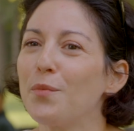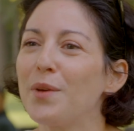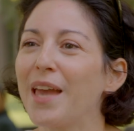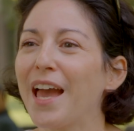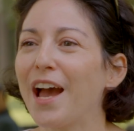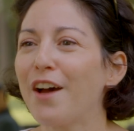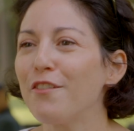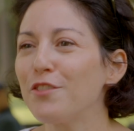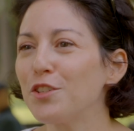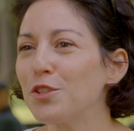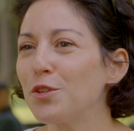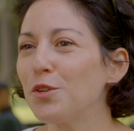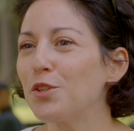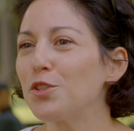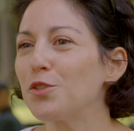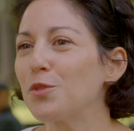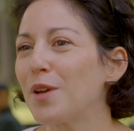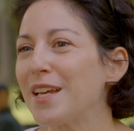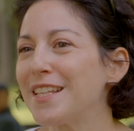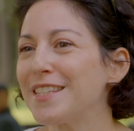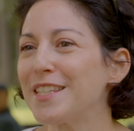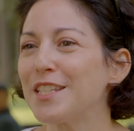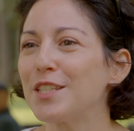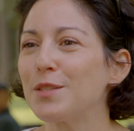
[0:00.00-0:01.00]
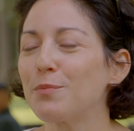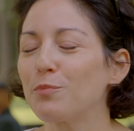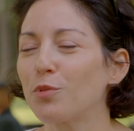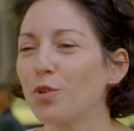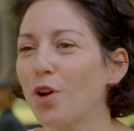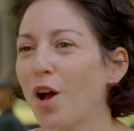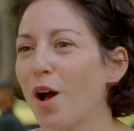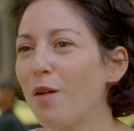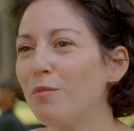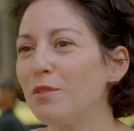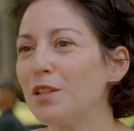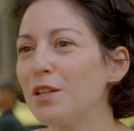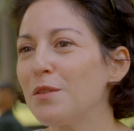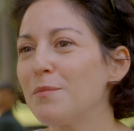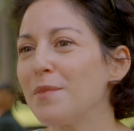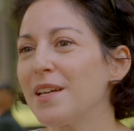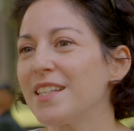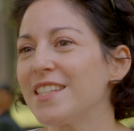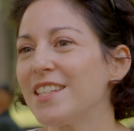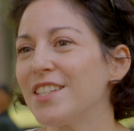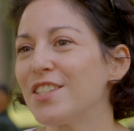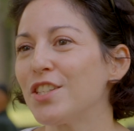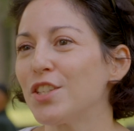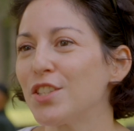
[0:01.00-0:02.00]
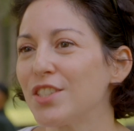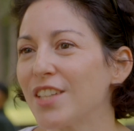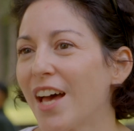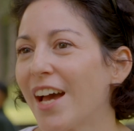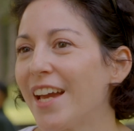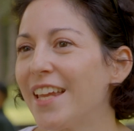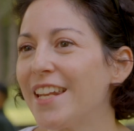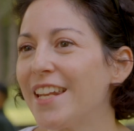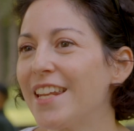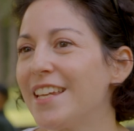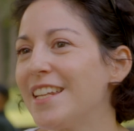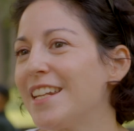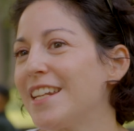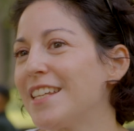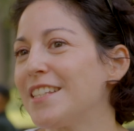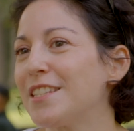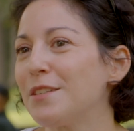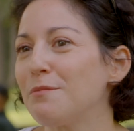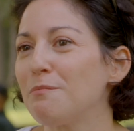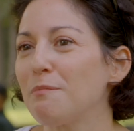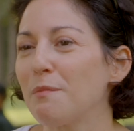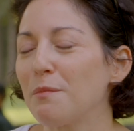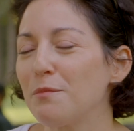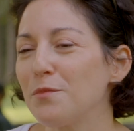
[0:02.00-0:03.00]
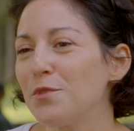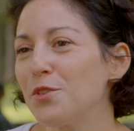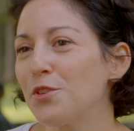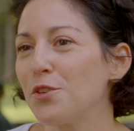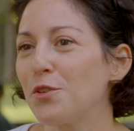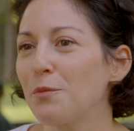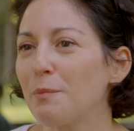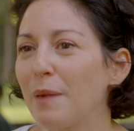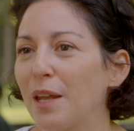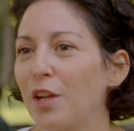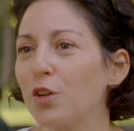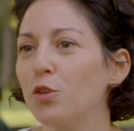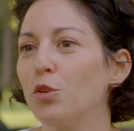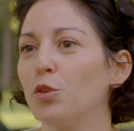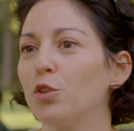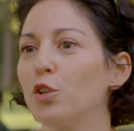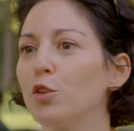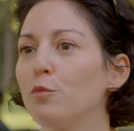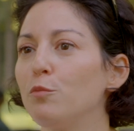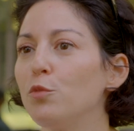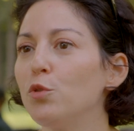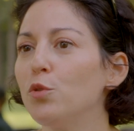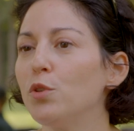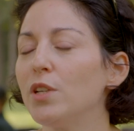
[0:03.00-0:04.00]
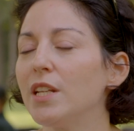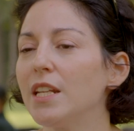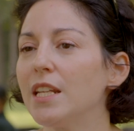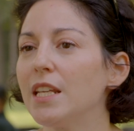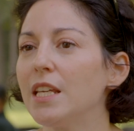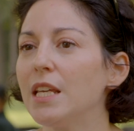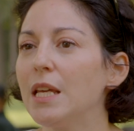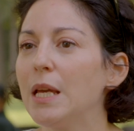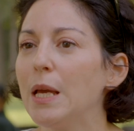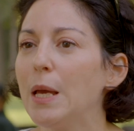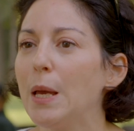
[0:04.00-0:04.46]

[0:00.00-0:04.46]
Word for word: we have to address this problem as a society and as a you know medical community